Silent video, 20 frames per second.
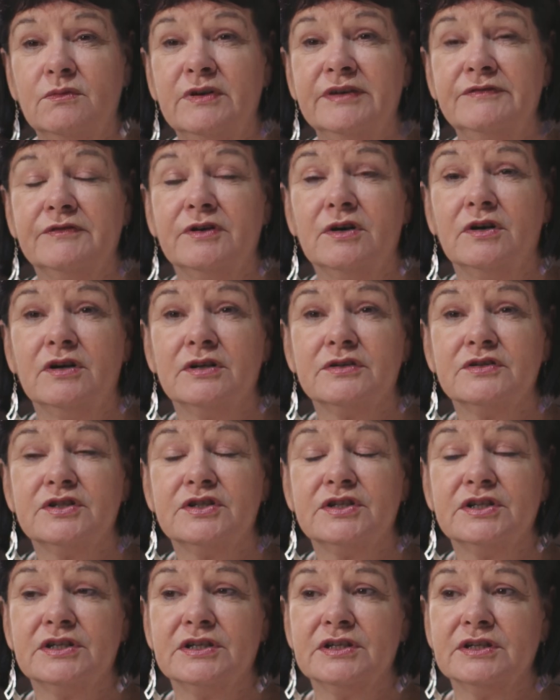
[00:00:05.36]
We've
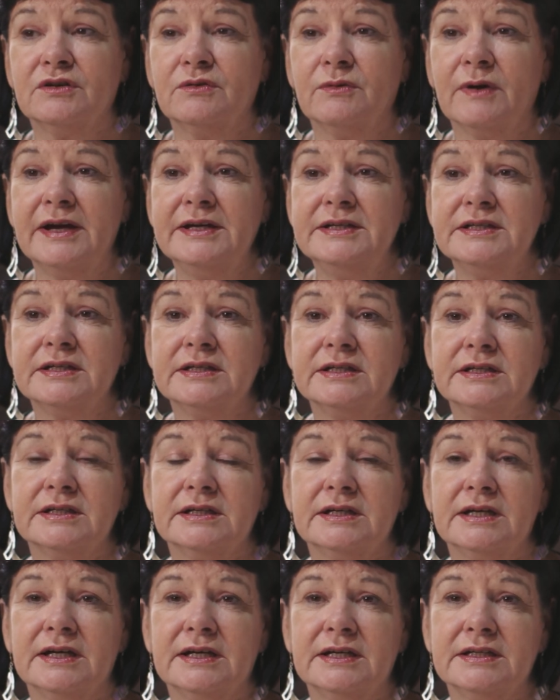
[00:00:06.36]
got uh, greater
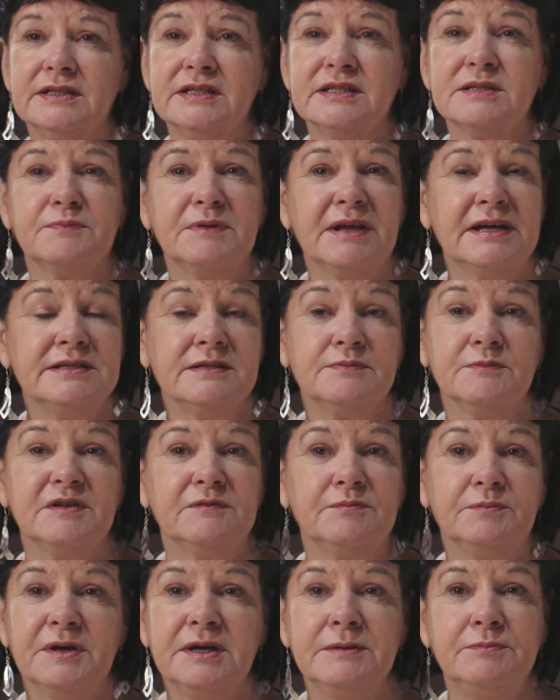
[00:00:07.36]
uh, displacement
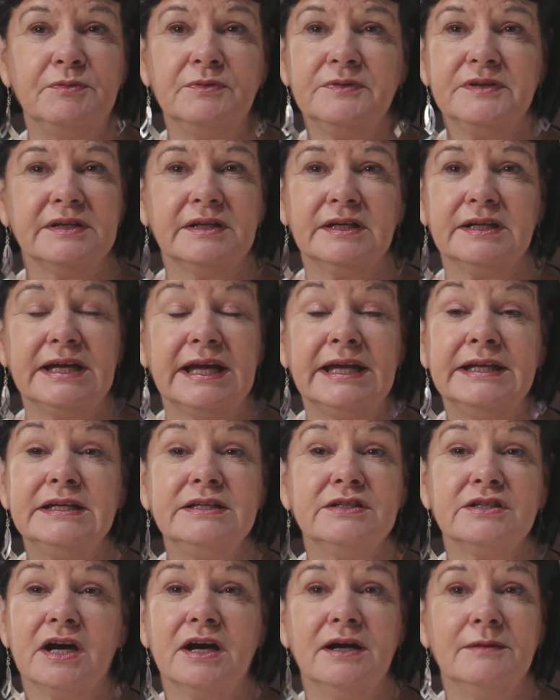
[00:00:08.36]
of people than at
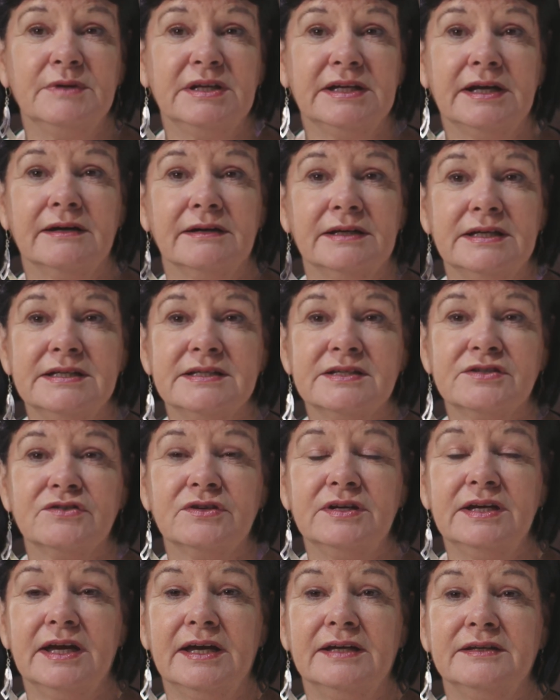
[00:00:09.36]
any time in our
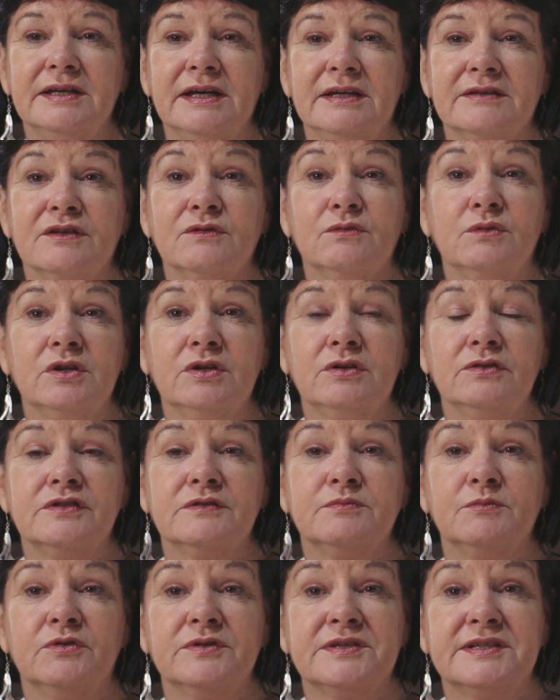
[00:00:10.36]
history, and yet the
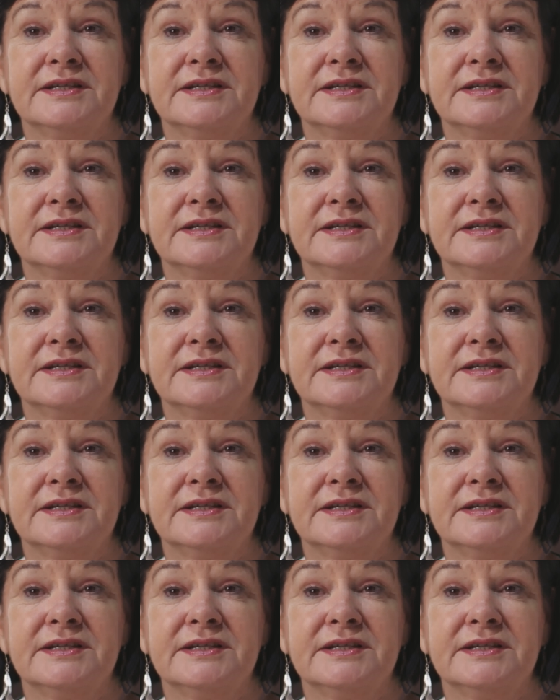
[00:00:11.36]
world's more